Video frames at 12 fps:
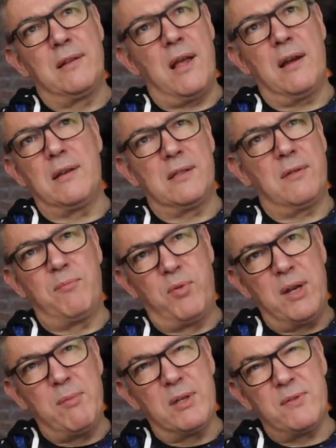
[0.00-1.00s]
lagers are
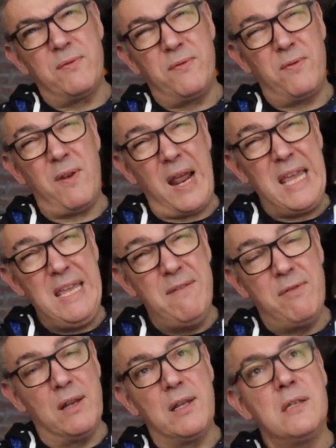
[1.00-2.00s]
pretty much
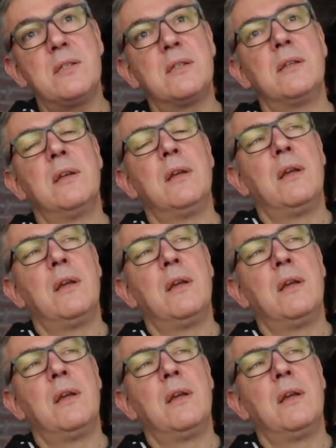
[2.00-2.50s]
flavourless,